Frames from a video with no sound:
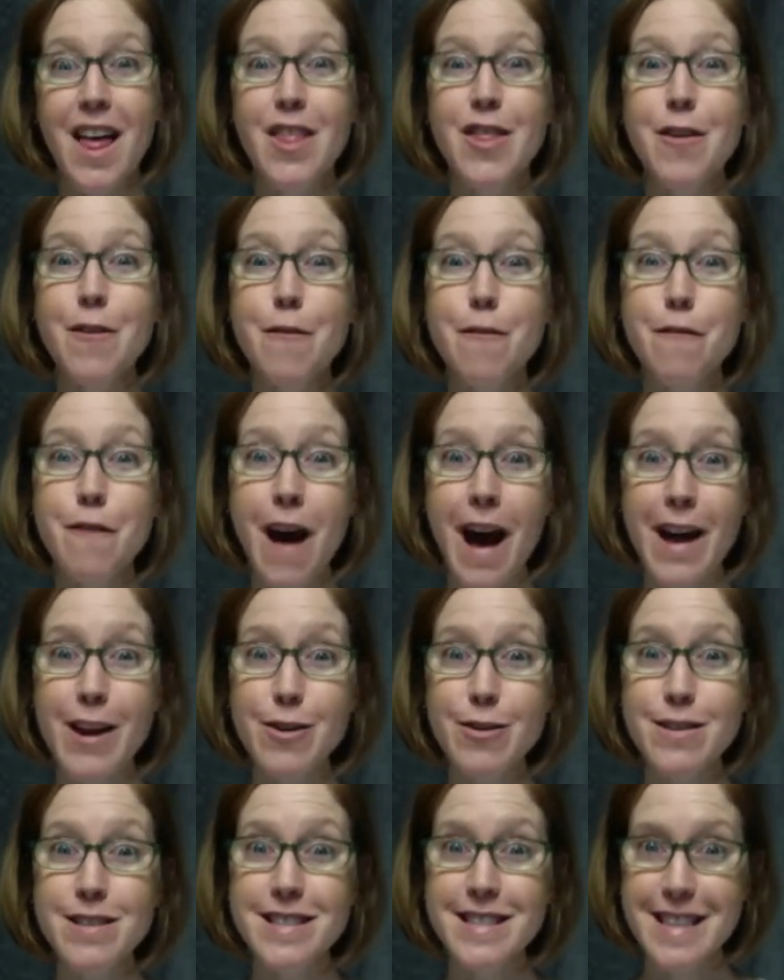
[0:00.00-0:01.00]
The
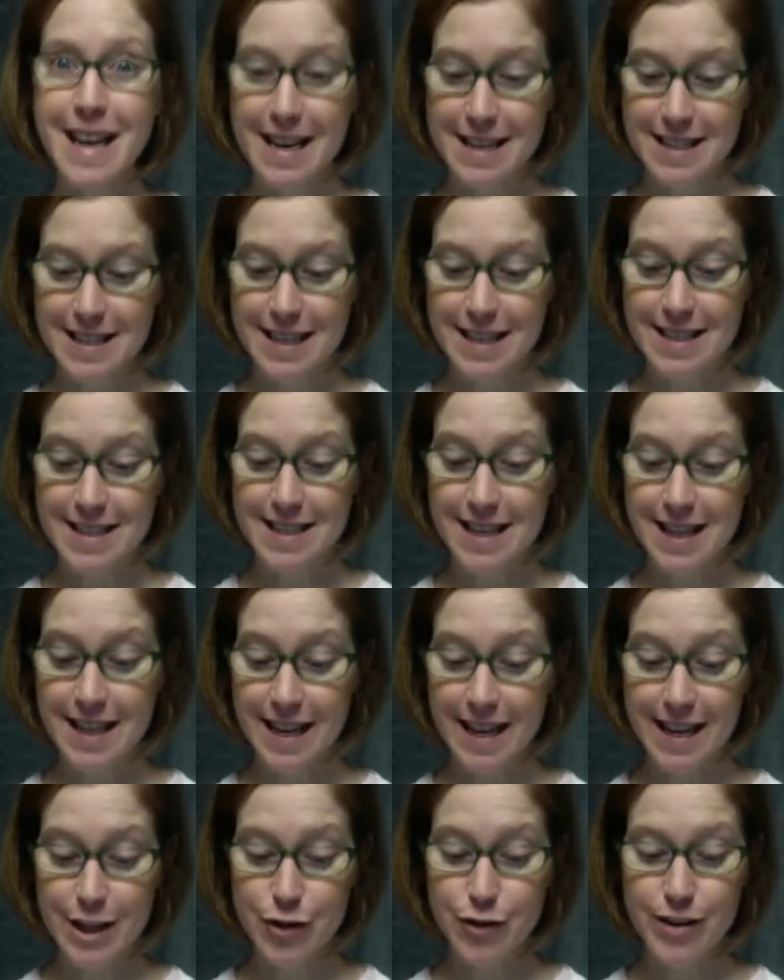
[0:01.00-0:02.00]
final sentence in
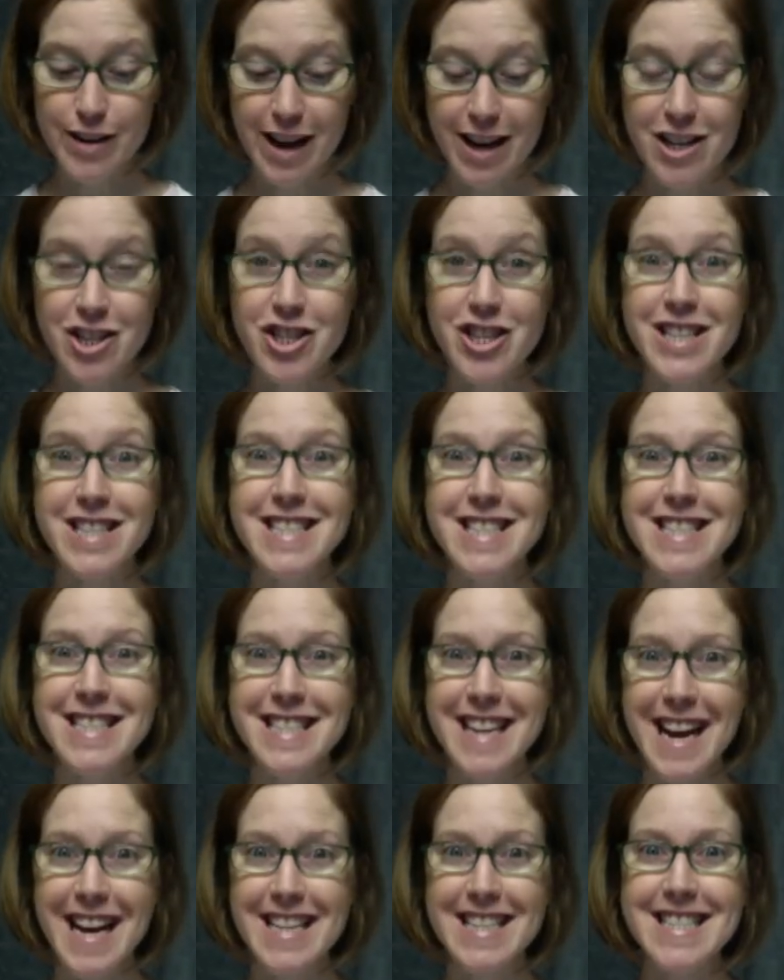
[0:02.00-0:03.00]
the introduction
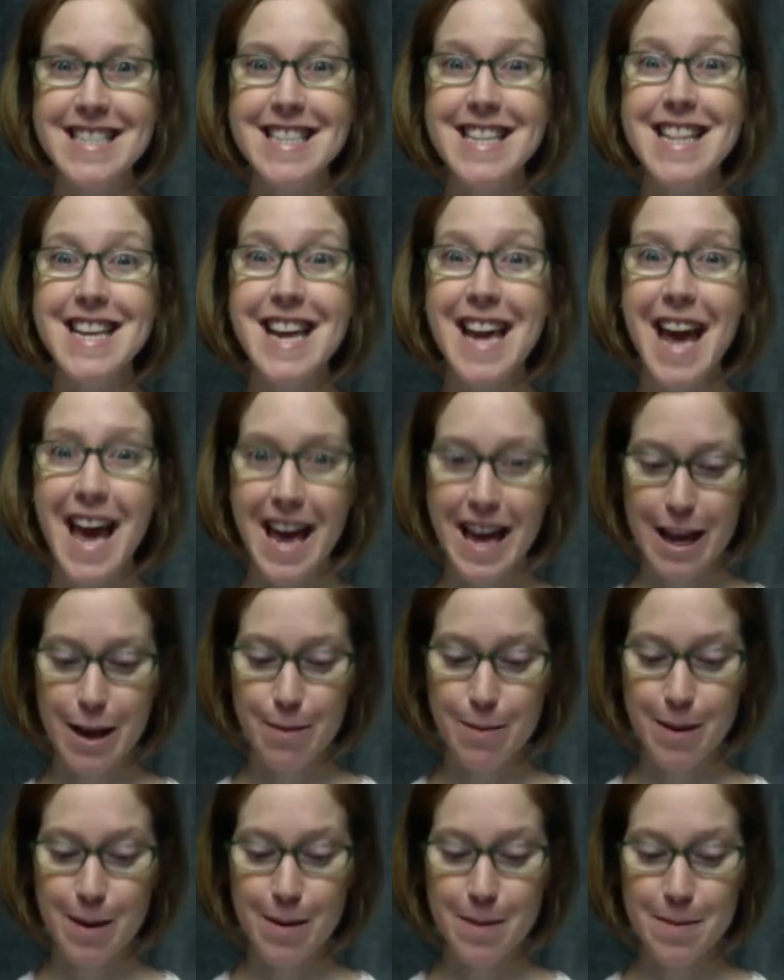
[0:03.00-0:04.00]
states the
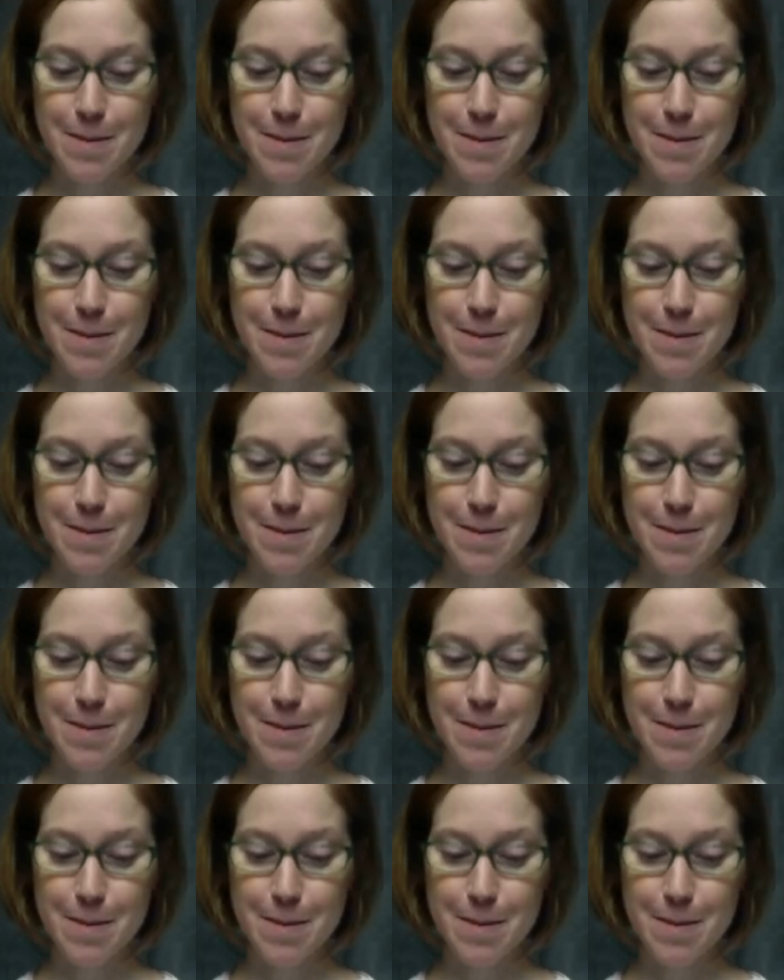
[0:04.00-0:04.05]
aim: